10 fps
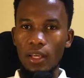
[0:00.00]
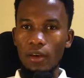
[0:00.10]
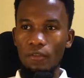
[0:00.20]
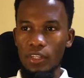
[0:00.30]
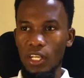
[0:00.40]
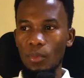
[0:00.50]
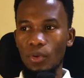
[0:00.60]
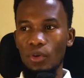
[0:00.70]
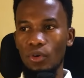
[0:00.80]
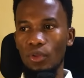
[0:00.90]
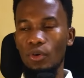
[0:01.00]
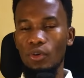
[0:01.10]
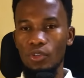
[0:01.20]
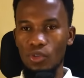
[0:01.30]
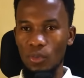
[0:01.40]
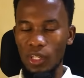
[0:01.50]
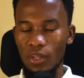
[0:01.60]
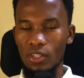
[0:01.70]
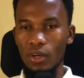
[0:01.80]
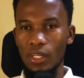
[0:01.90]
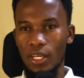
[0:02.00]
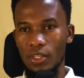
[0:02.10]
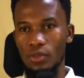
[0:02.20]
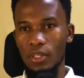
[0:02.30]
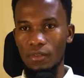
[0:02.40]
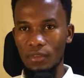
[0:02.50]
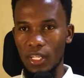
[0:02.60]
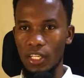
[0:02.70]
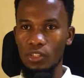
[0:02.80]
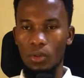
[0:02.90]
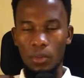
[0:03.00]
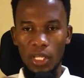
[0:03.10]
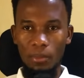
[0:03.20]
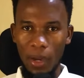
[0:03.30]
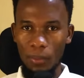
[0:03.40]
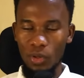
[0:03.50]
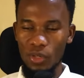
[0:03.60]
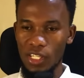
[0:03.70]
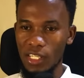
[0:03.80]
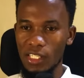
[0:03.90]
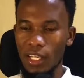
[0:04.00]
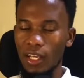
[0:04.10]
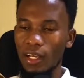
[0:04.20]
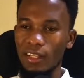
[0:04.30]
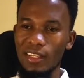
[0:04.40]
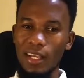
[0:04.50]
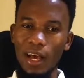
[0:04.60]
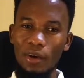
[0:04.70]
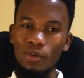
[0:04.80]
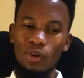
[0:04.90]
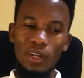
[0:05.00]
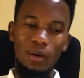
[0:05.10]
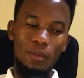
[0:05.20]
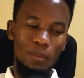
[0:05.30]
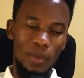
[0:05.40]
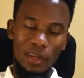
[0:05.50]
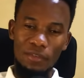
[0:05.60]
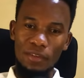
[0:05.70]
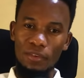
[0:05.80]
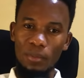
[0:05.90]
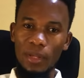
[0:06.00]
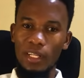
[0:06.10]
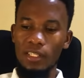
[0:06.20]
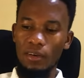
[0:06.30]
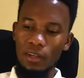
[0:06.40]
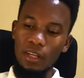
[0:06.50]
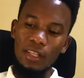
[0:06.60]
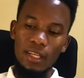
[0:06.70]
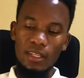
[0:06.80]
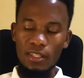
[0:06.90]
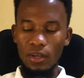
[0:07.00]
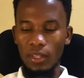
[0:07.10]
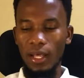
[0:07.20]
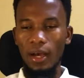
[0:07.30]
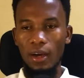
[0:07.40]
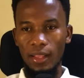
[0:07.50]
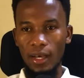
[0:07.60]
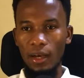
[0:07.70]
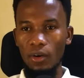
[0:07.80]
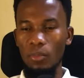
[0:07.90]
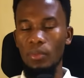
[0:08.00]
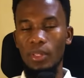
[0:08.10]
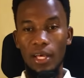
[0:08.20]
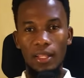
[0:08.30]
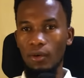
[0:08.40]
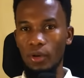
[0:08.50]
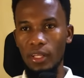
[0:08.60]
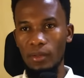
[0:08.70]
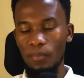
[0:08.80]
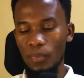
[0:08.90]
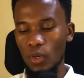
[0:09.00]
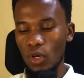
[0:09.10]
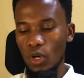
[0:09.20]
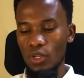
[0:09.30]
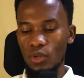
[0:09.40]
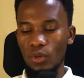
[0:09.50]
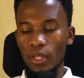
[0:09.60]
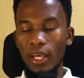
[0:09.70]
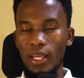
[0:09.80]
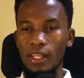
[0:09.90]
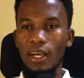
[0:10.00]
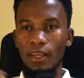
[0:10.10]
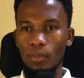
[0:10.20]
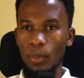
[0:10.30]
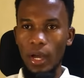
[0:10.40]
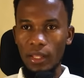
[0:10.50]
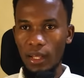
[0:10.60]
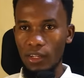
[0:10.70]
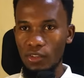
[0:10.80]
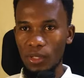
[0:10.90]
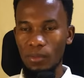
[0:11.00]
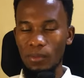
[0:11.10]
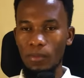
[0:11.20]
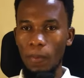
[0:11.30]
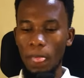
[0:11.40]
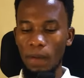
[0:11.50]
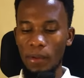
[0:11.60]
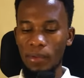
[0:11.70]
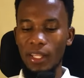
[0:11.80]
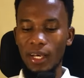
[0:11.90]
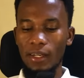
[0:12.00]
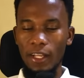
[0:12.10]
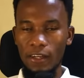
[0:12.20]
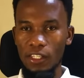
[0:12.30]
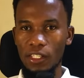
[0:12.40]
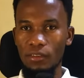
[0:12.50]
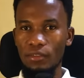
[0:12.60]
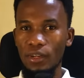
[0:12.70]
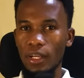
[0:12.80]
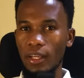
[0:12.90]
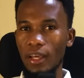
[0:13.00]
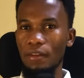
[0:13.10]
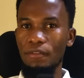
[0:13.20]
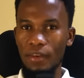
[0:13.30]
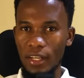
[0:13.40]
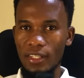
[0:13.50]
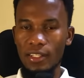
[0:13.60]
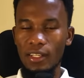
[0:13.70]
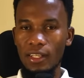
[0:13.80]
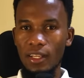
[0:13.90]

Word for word: for example, your, your two million dollars to this village or I M A project, this is how you're going to benefit from it in this and that and that, or maybe the other way. So they kind of buy that dream or maybe that narrative and invest.